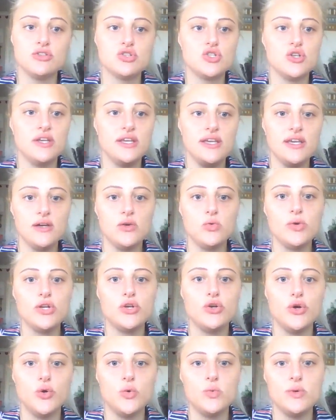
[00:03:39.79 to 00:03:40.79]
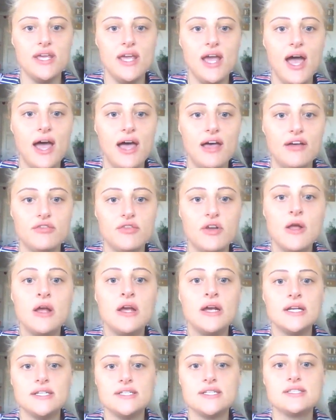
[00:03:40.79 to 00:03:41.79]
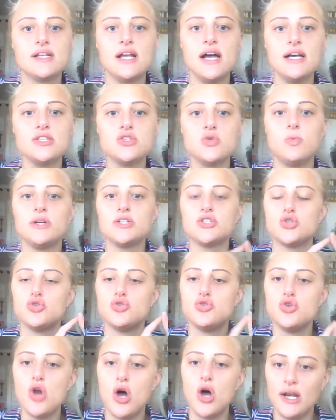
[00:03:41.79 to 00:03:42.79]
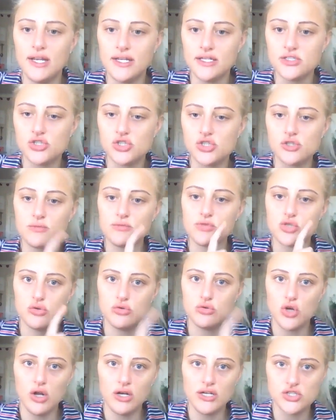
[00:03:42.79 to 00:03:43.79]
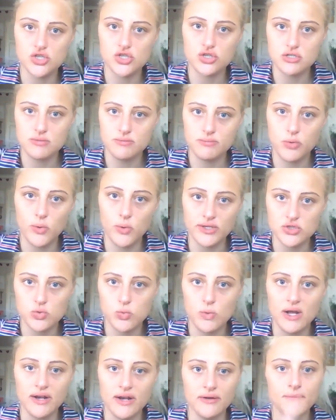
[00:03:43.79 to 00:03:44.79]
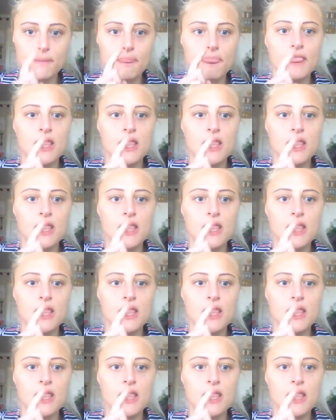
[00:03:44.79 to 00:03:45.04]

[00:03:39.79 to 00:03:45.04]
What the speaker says: So here we know we have discussed what knowledge. So knowledge is point 1.